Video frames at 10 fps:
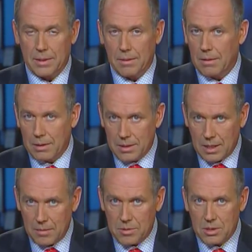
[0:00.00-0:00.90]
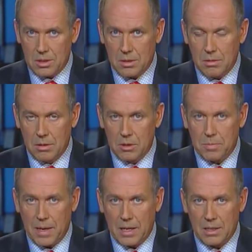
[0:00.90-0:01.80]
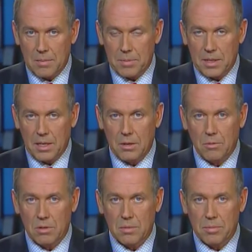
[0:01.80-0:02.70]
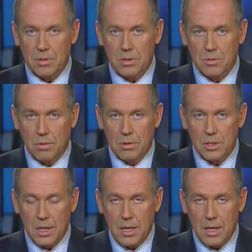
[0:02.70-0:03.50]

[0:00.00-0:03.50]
a long time since the Cougars packed up and headed north to Prince George.